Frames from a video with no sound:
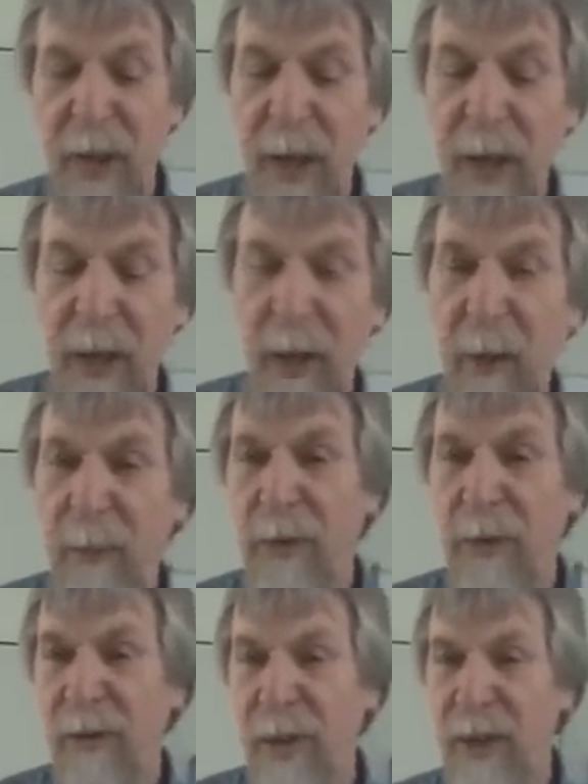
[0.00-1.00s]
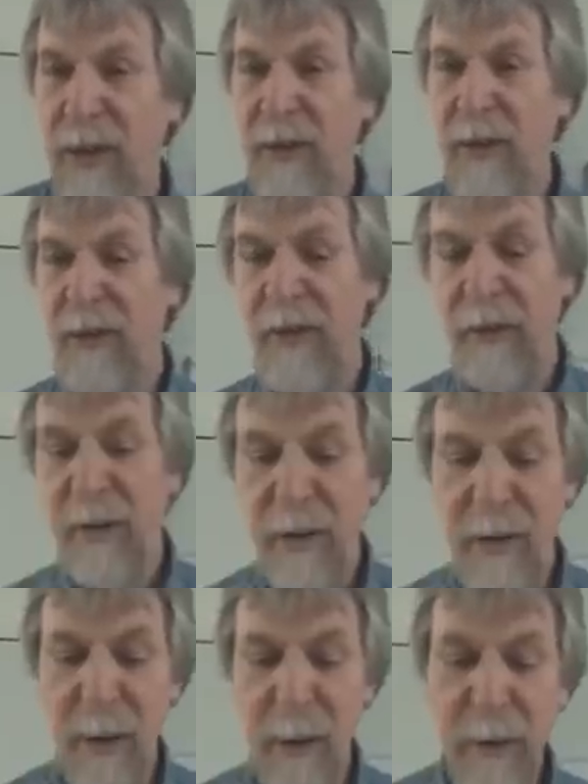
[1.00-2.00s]
And obviously, this is
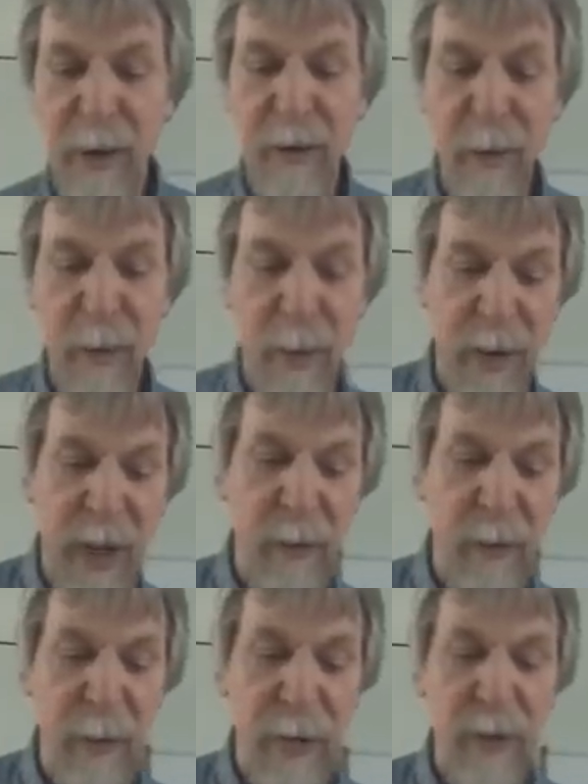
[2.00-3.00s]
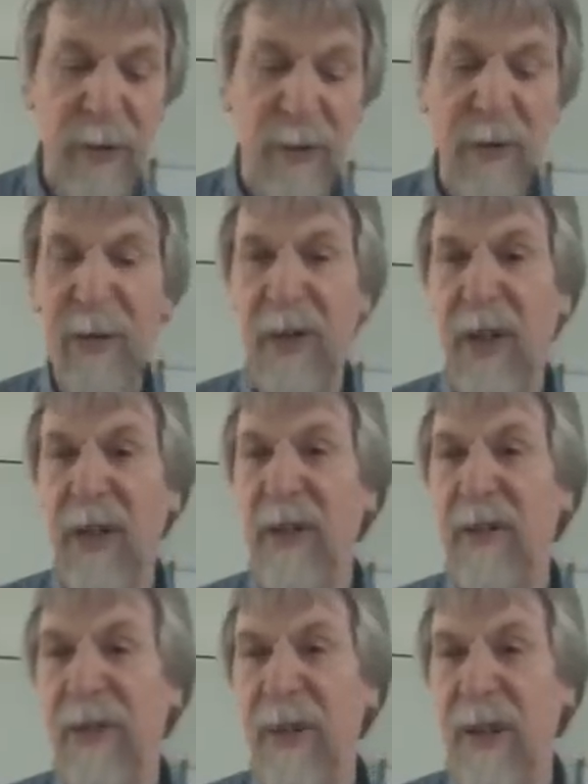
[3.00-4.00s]
only feasible if we use
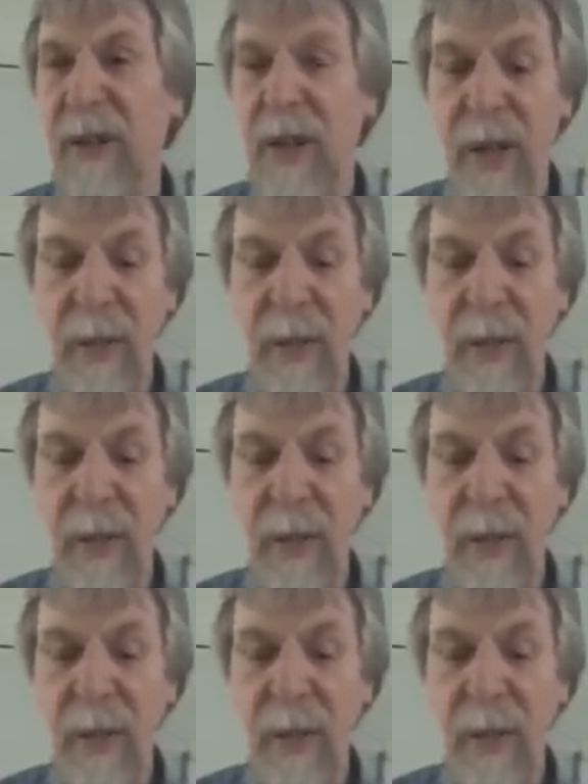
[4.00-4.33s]
redundancy.